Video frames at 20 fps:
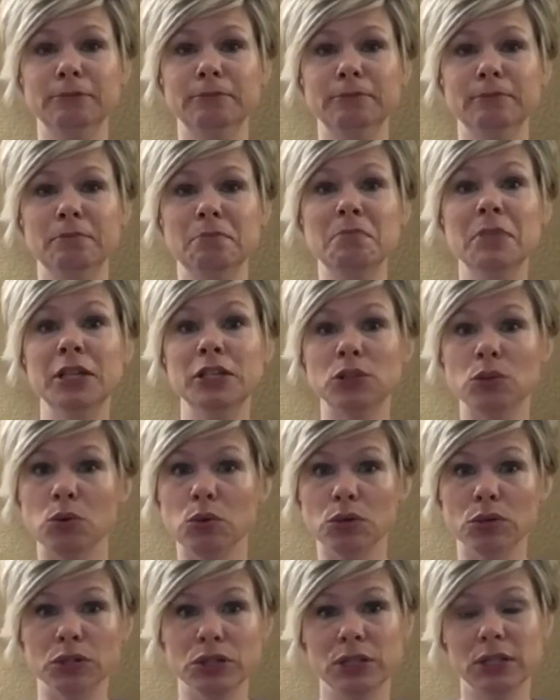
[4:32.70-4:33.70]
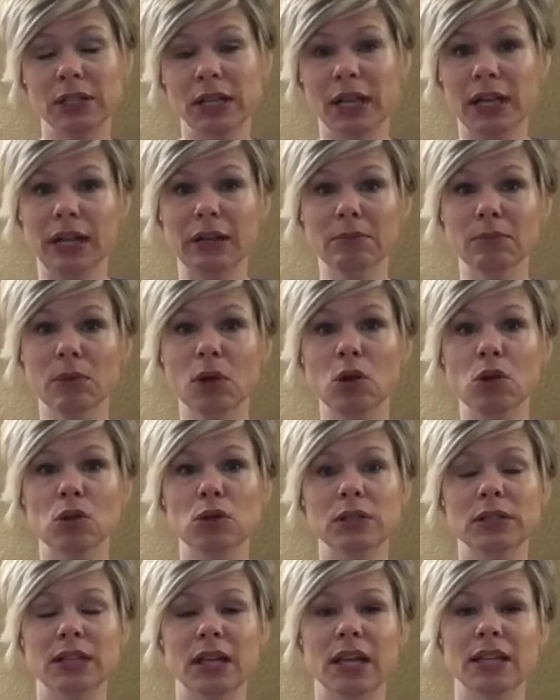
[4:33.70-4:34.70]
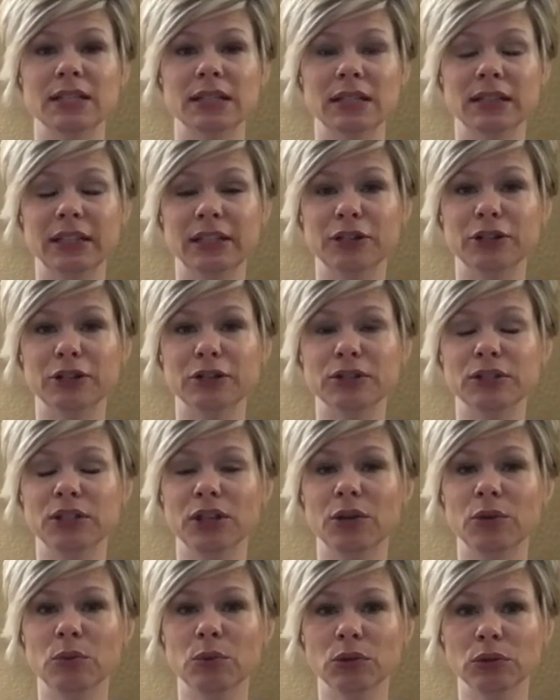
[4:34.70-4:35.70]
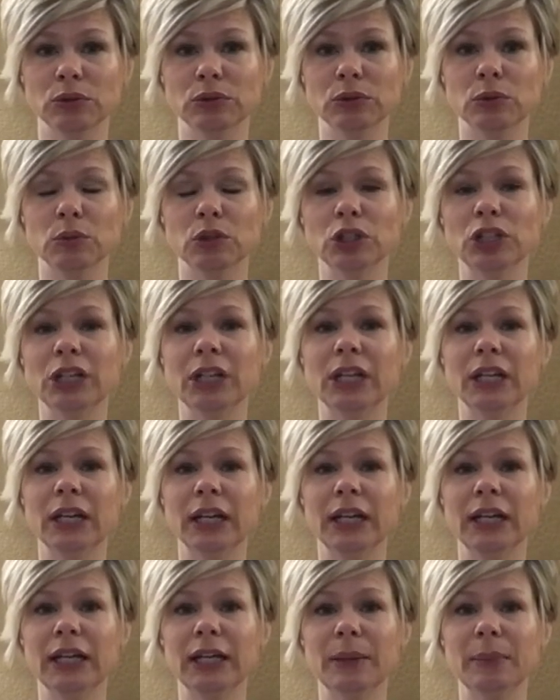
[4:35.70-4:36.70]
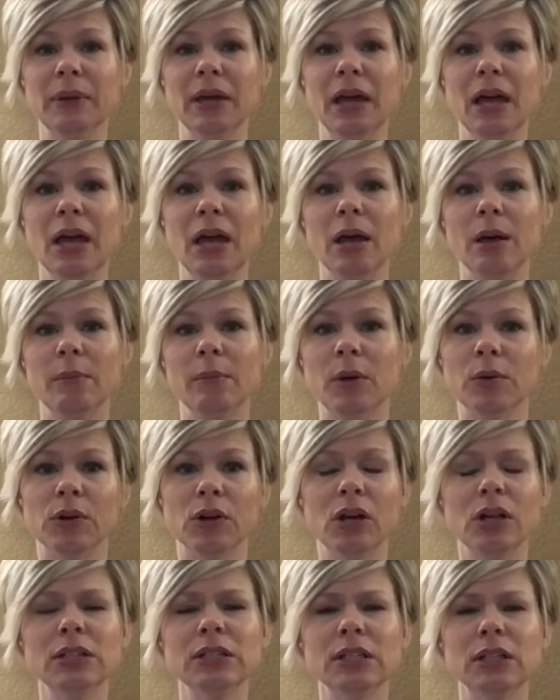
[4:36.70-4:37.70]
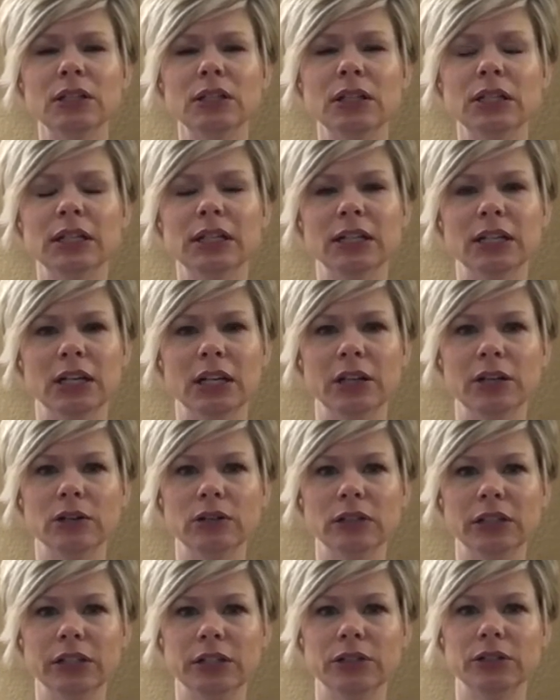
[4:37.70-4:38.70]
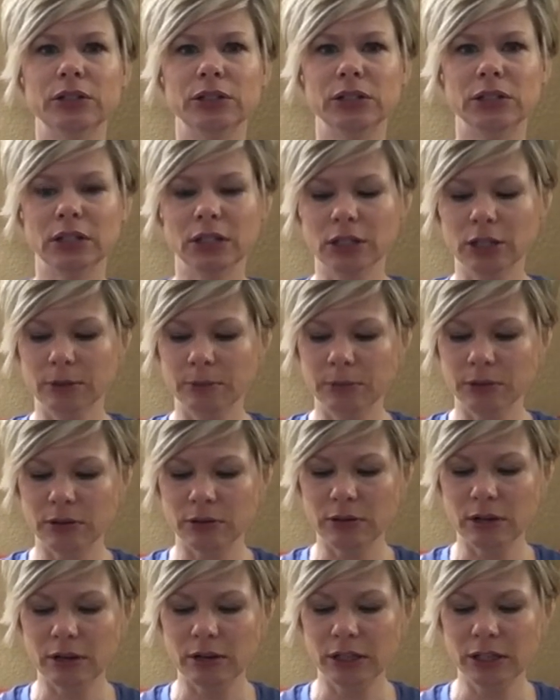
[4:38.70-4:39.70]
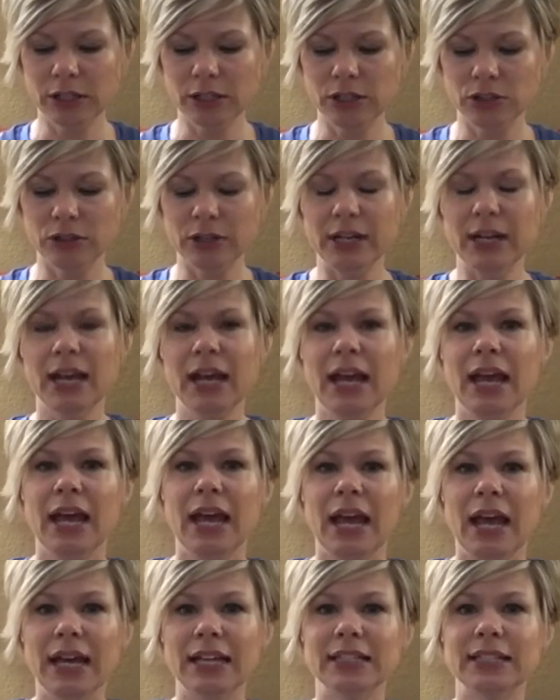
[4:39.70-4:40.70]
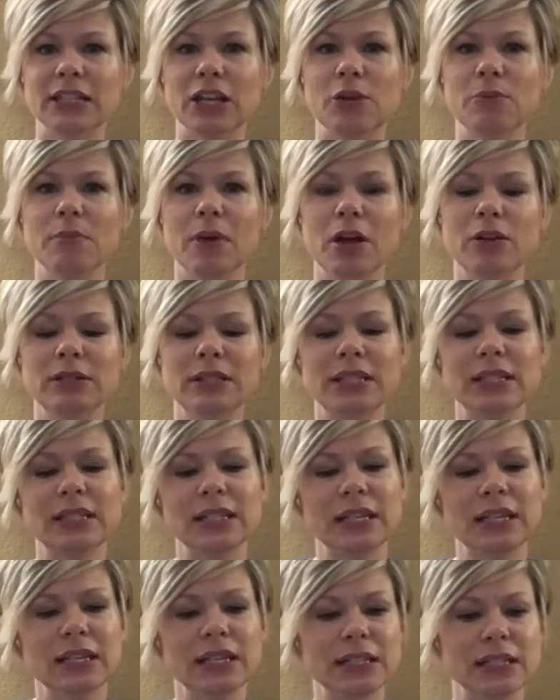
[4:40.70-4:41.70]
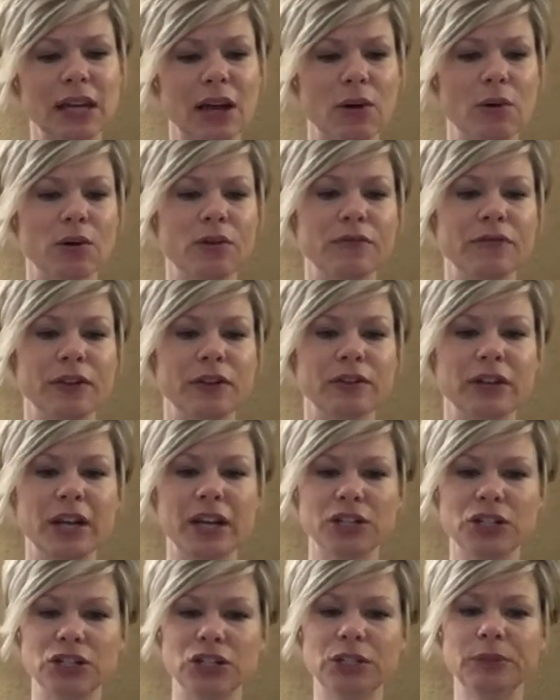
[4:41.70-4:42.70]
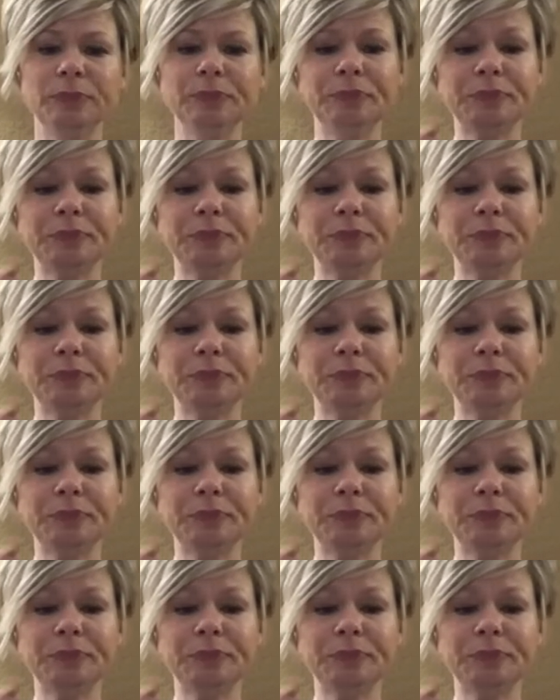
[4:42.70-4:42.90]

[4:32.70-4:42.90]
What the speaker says: mentors and molds as a leader. So we're looking at him, but we're also looking at other leaders throughout history. And so Moses is our foundation